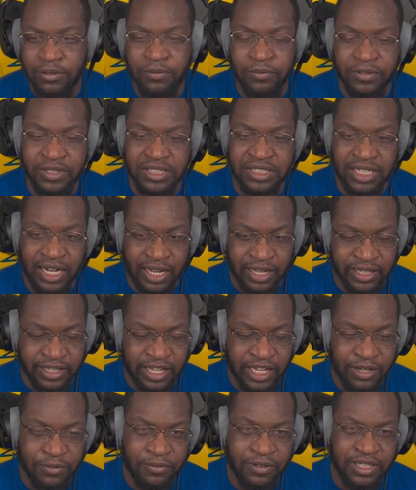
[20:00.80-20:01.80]
don't
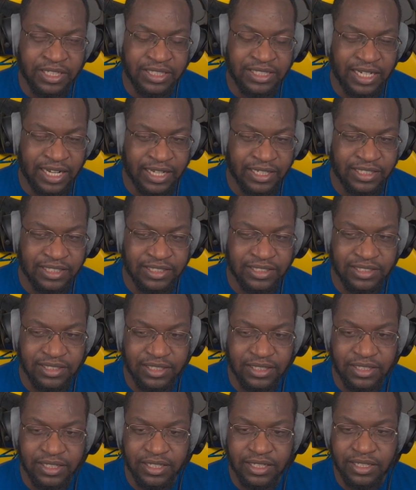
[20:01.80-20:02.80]
retaliate when attacking.
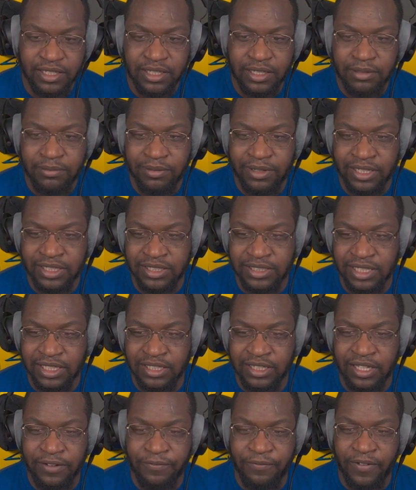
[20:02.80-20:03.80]

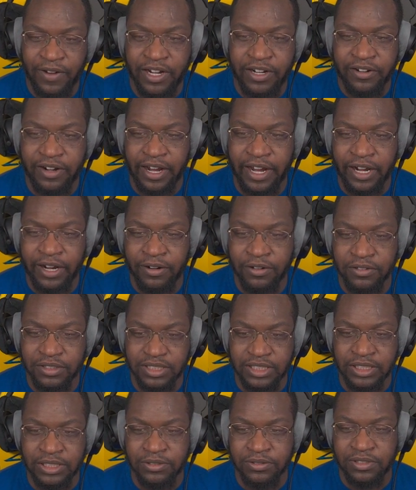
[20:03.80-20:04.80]
Instead, they fire
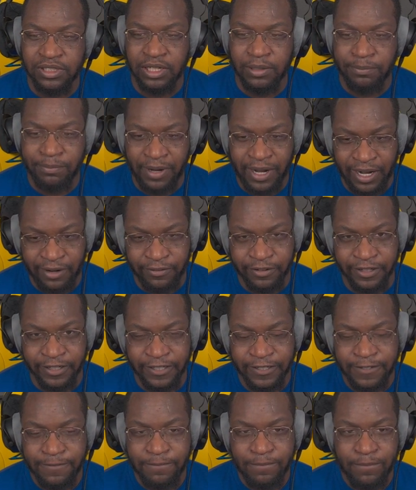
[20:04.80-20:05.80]
arrows equal to their
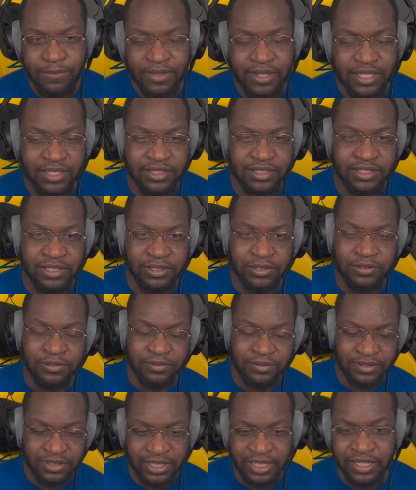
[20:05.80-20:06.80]
power.
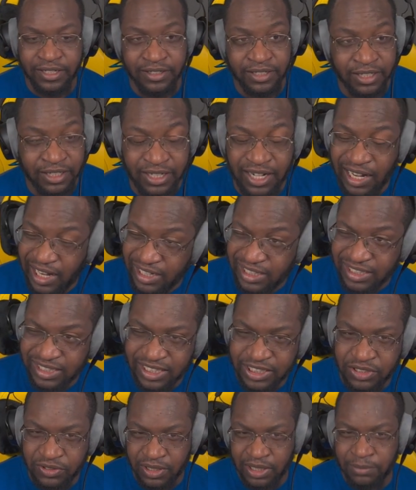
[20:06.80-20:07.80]
So they're kind of
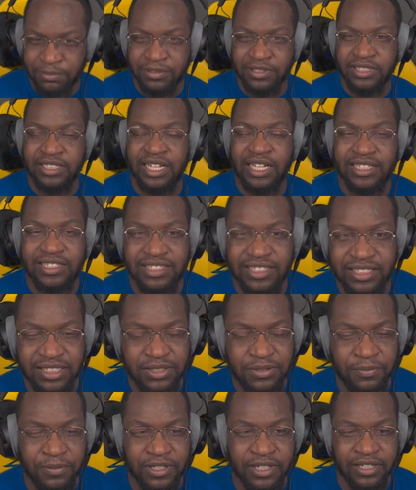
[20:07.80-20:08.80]
like trample in that
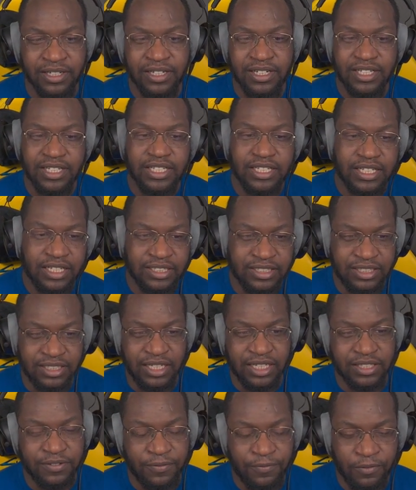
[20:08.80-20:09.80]
sense, where as you
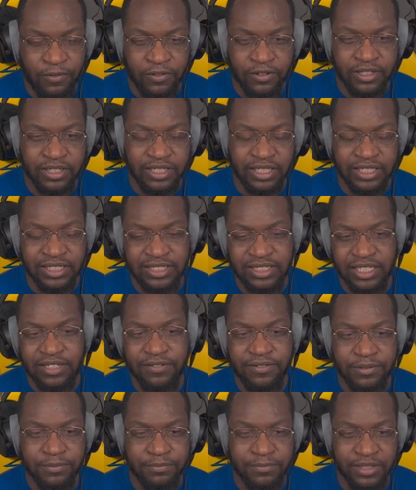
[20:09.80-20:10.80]
see, he has 4. Instead
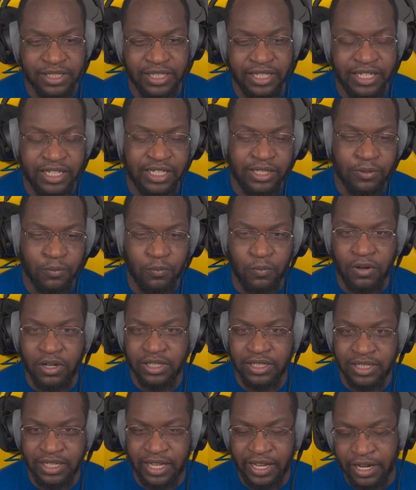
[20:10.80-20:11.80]
of him hitting
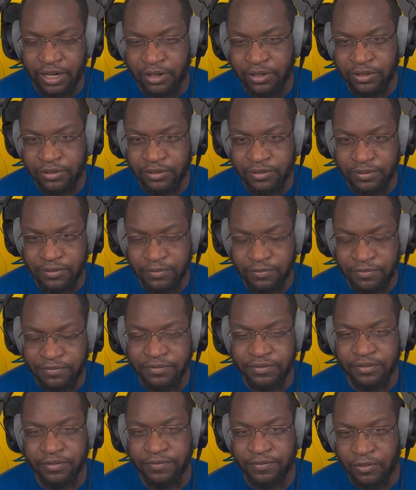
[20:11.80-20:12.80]
1 arrow
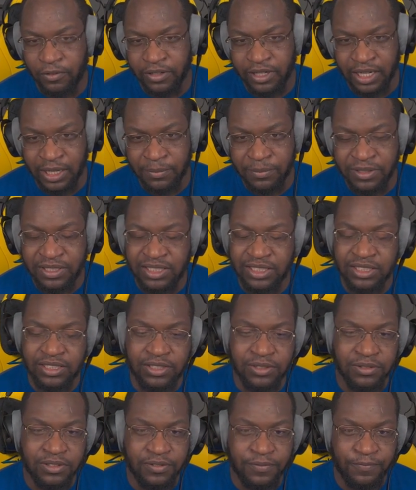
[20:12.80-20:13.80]
for 4 damage, he
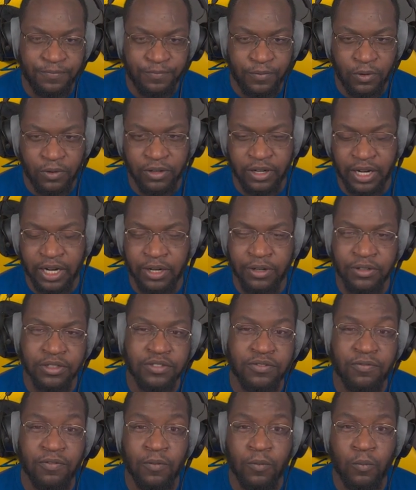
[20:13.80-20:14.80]
shoots 4
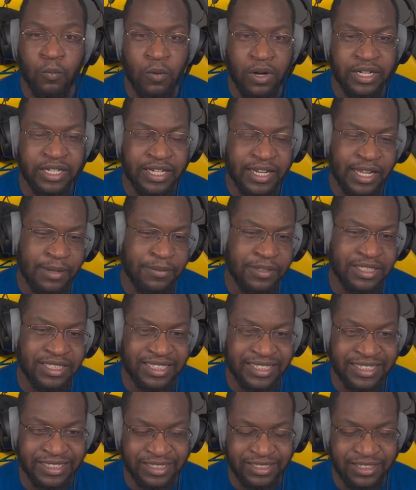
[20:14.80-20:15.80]
arrows for 1
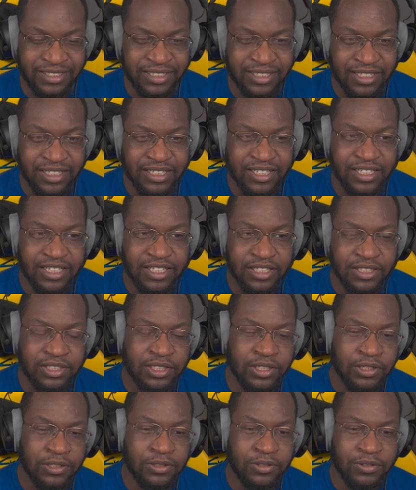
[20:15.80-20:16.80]
damage each.
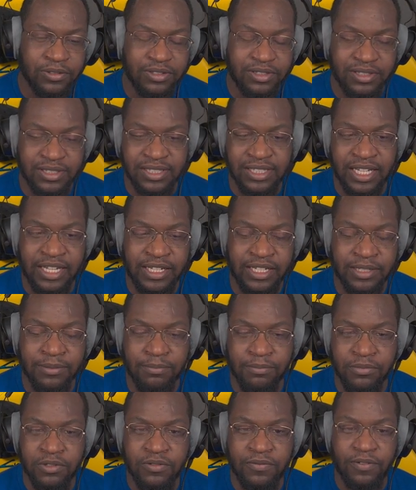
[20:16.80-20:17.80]
So they
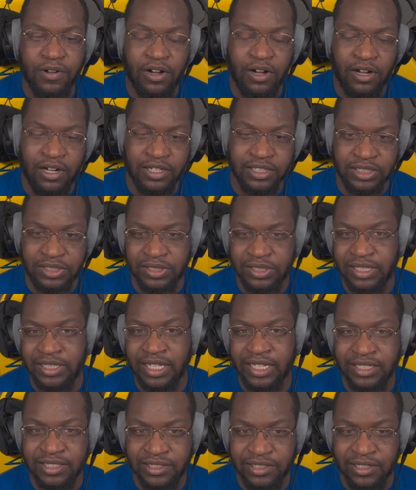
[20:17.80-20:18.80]
can move on to the
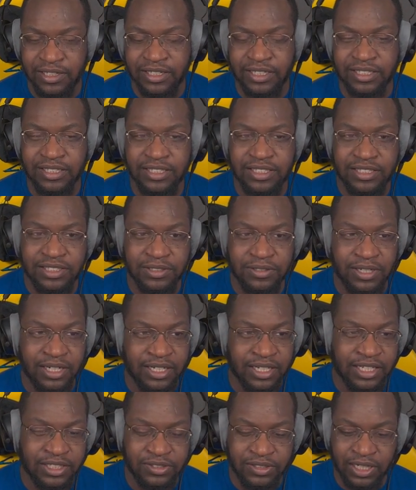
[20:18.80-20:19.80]
next target. So
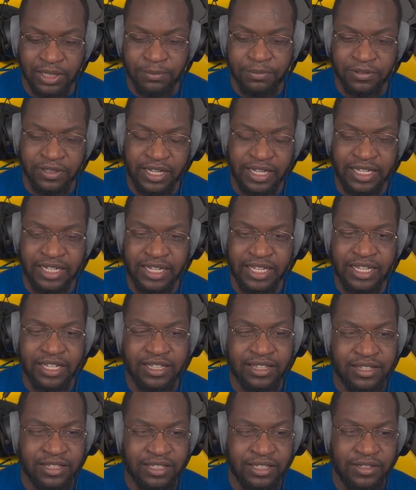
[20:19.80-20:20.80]
kind of like trample, it can
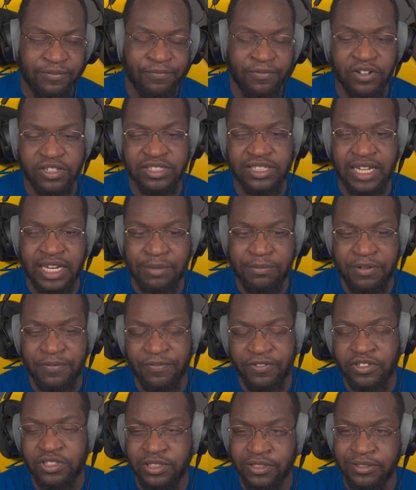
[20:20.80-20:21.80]
hit the first enemy
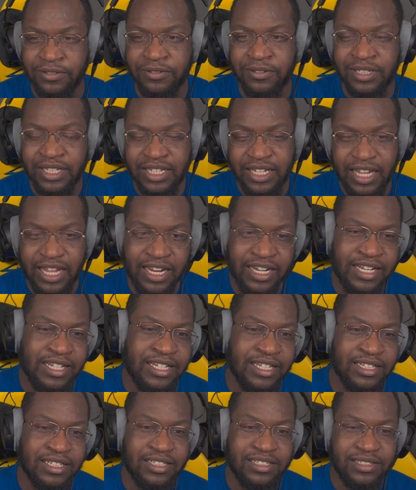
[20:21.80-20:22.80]
for 2, and
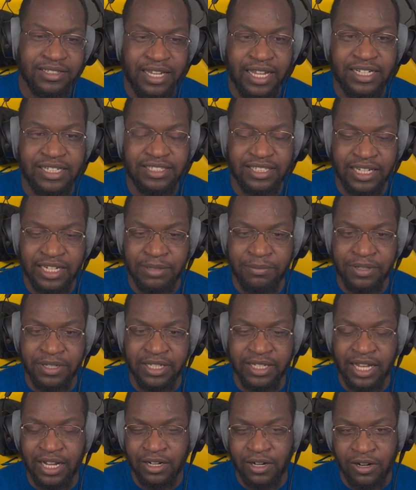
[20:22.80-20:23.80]
then the next
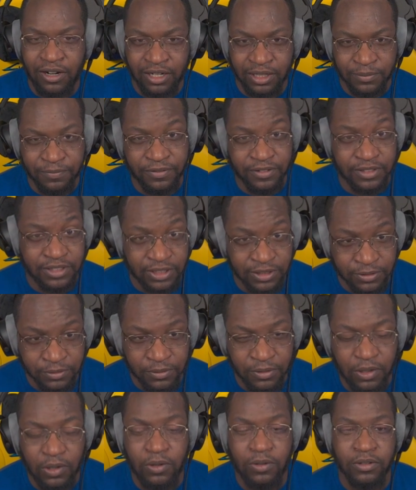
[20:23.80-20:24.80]
enemy in that column for
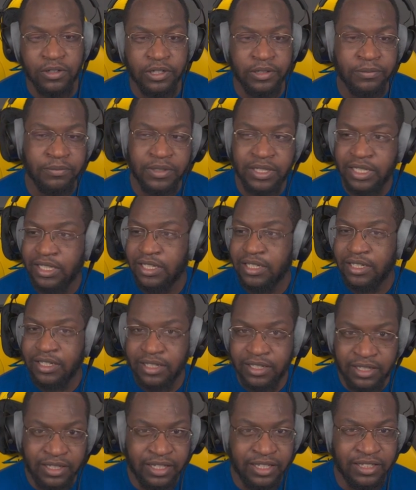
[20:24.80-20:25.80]
2, or
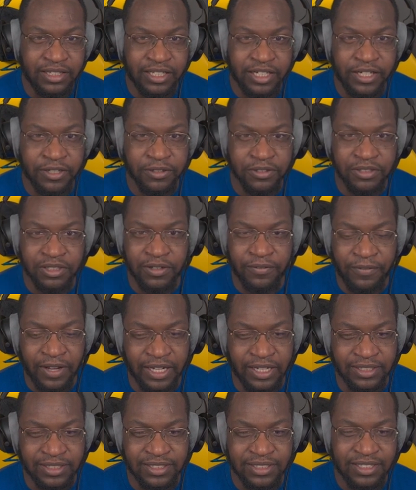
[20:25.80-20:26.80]
hit the hero to the
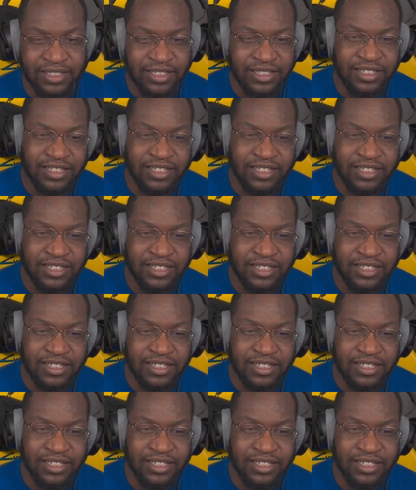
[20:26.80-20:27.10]
face,